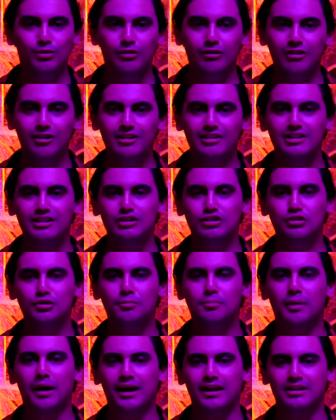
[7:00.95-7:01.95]
really do
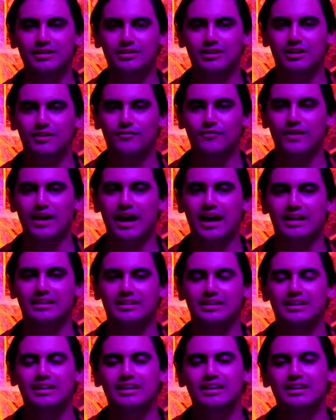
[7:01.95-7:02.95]
buy into the
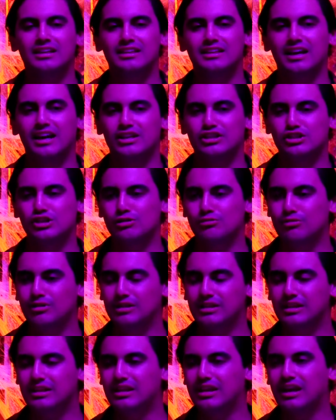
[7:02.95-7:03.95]
fact that she
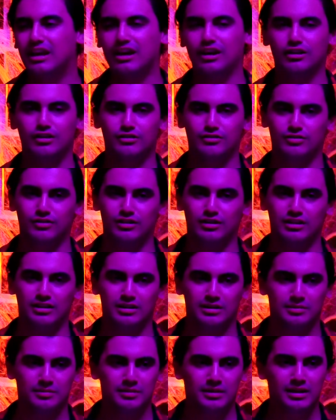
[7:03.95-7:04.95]
really cares for him.
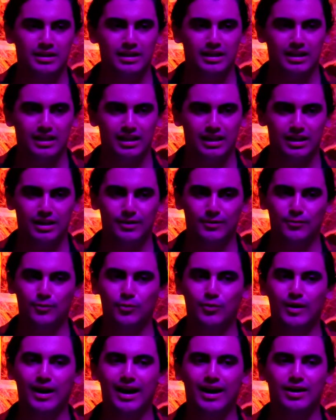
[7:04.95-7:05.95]
And
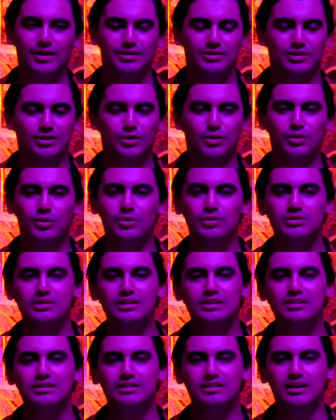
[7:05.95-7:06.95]
while the whole
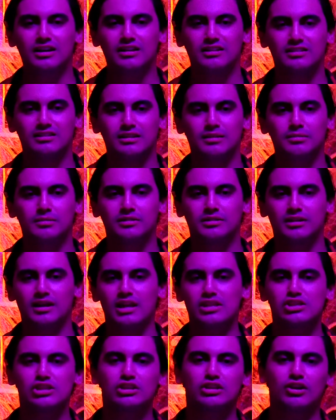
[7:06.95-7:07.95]
thing does seem
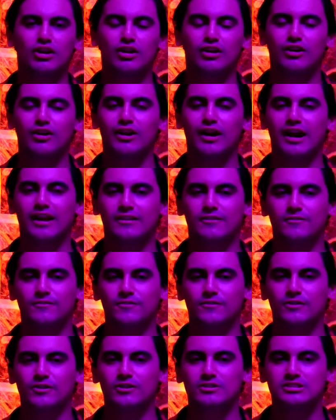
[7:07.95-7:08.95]
sketchy to her at
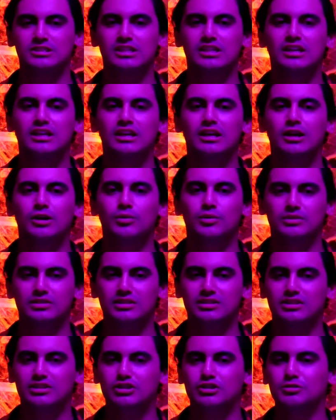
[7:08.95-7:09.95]
first, it
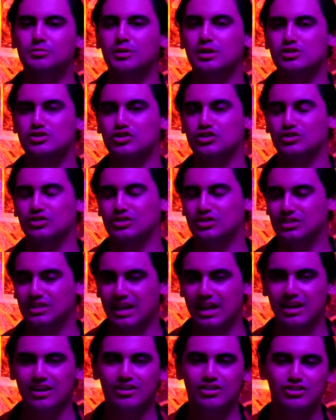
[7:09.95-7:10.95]
wasn't until much
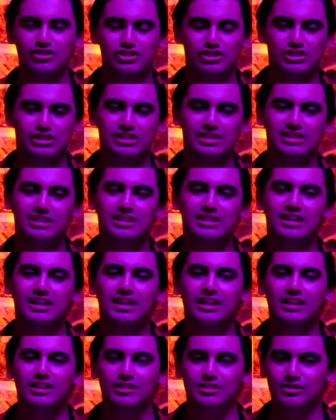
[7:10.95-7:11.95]
later she
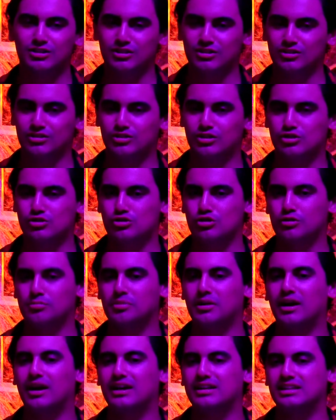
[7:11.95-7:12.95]
learns the truth
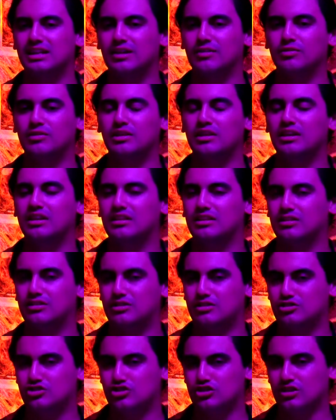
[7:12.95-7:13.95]
behind everything. Is
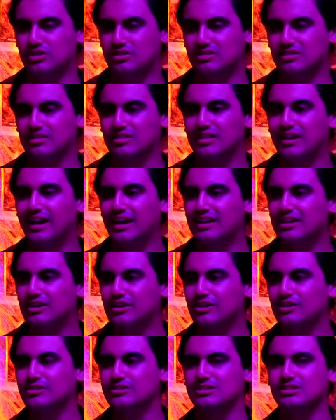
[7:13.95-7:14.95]
just like
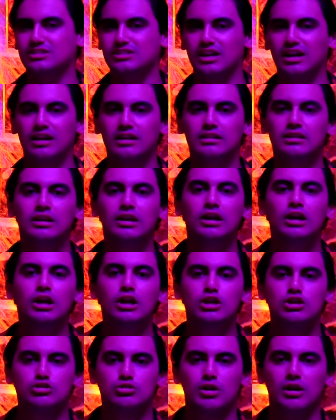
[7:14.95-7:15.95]
her son
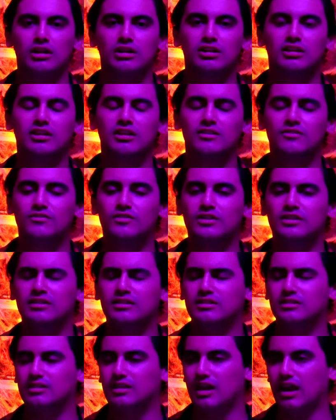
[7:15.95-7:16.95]
trying to
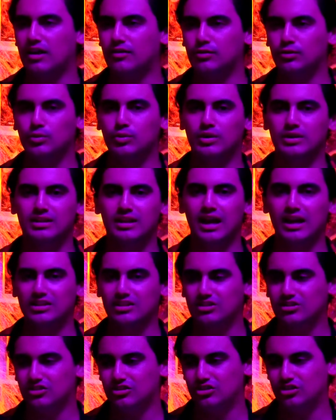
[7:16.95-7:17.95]
convince everyone that
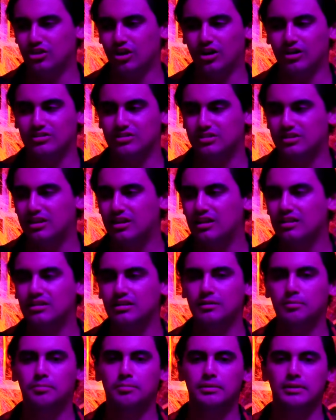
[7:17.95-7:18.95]
this doll is
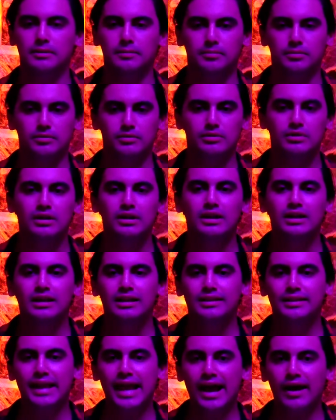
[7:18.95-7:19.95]
killing people.
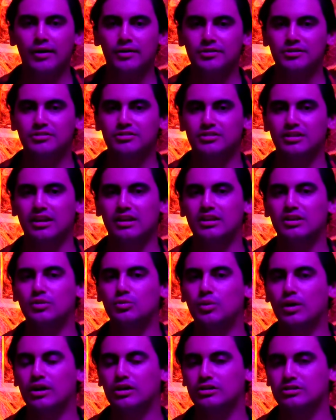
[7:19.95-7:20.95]
Now understanding
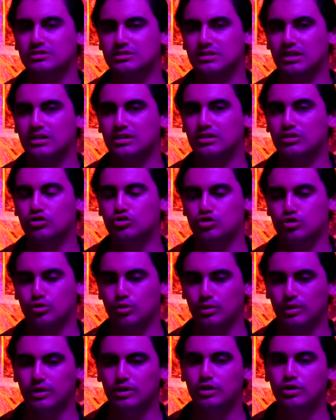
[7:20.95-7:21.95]
what her son is
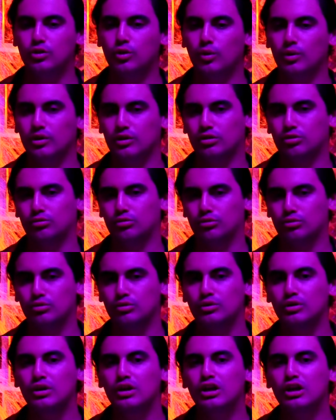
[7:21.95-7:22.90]
truly going through,